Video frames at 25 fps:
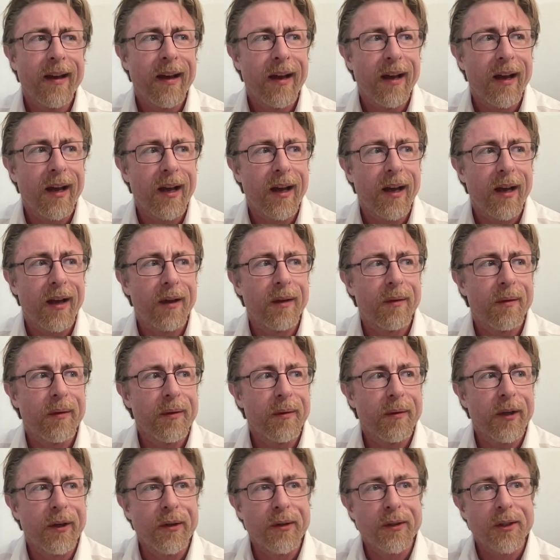uh,
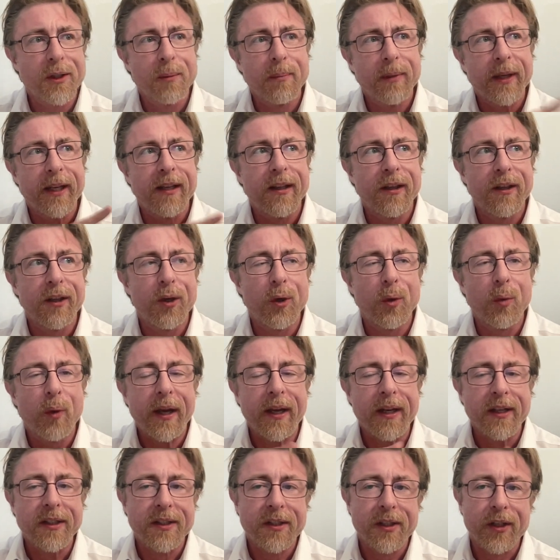there used to be little
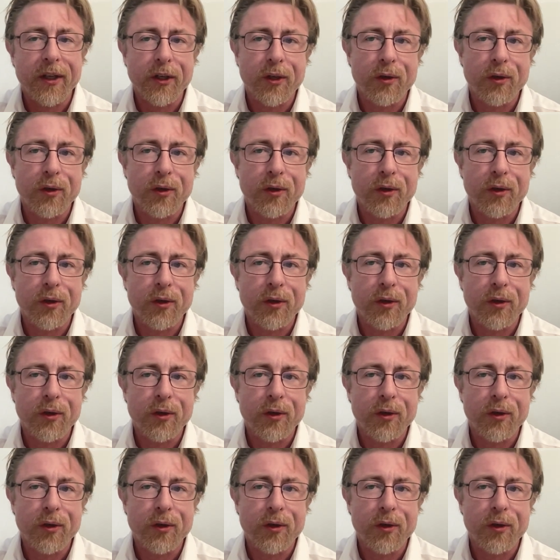ways to